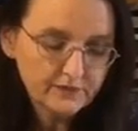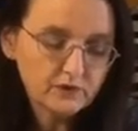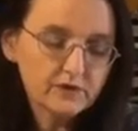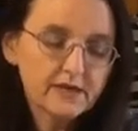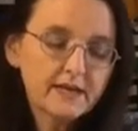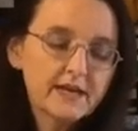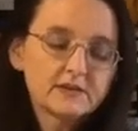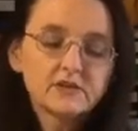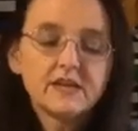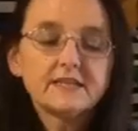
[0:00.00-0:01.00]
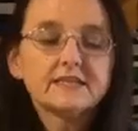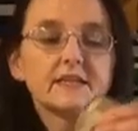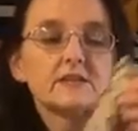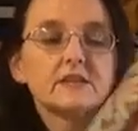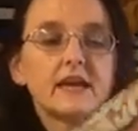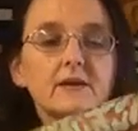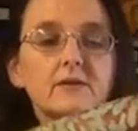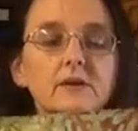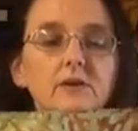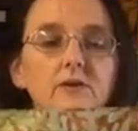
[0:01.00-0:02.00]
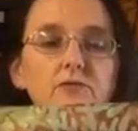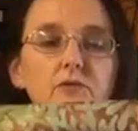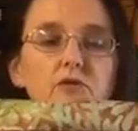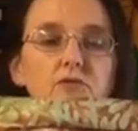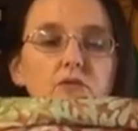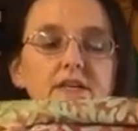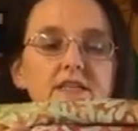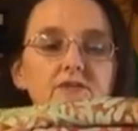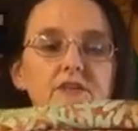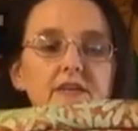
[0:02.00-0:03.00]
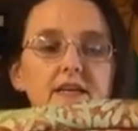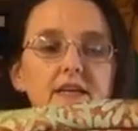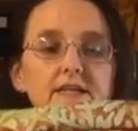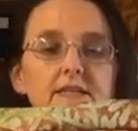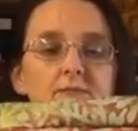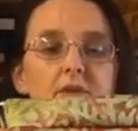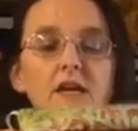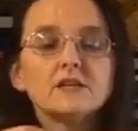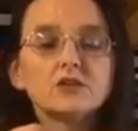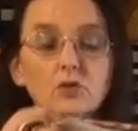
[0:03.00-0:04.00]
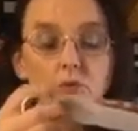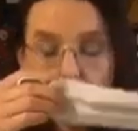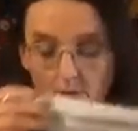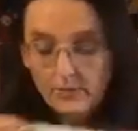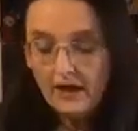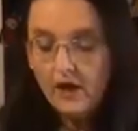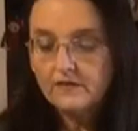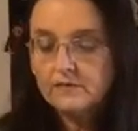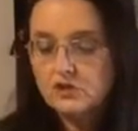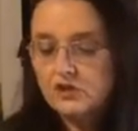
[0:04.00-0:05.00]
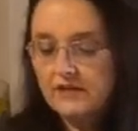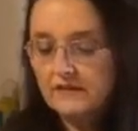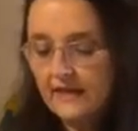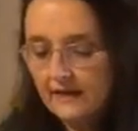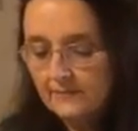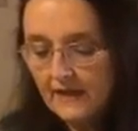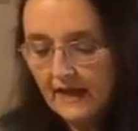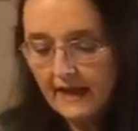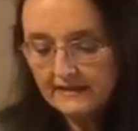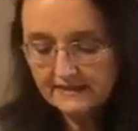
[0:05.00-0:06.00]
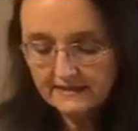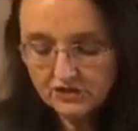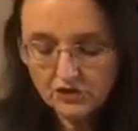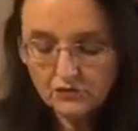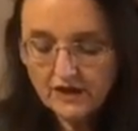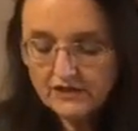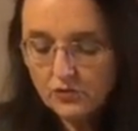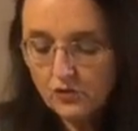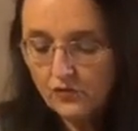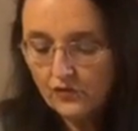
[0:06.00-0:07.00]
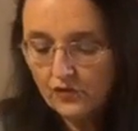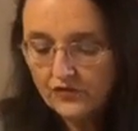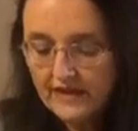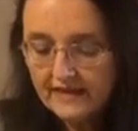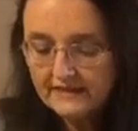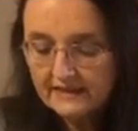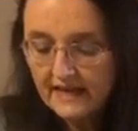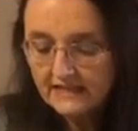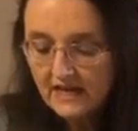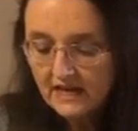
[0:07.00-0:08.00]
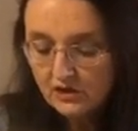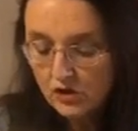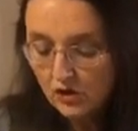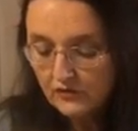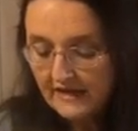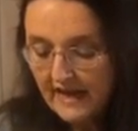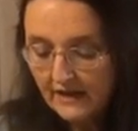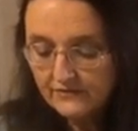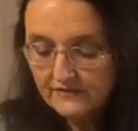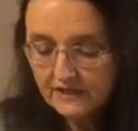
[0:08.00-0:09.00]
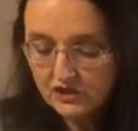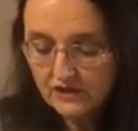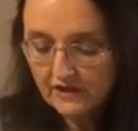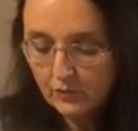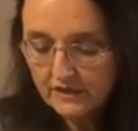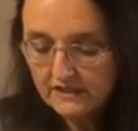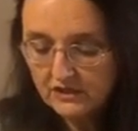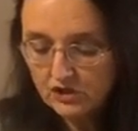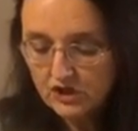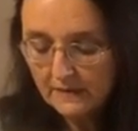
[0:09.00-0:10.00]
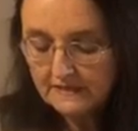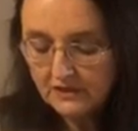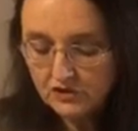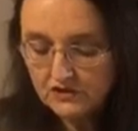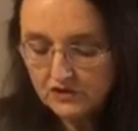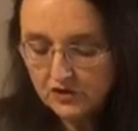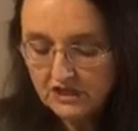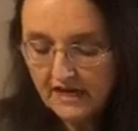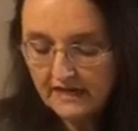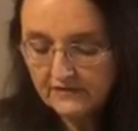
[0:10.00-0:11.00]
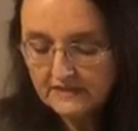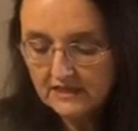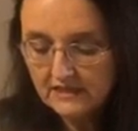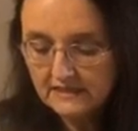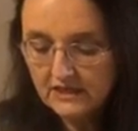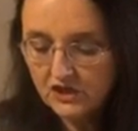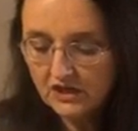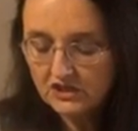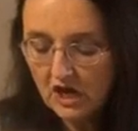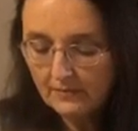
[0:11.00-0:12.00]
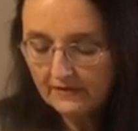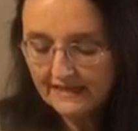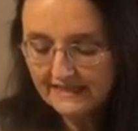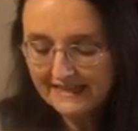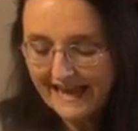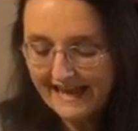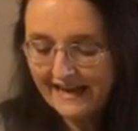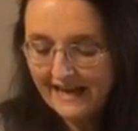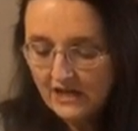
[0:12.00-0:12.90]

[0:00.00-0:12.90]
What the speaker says: Okay, so that's it then. You could fold it right down to the end. So up on the machine then, and stitching right over the ends of that. Now you already have stitching there where you did your top stitching, so you're kind of stitching on top of that again.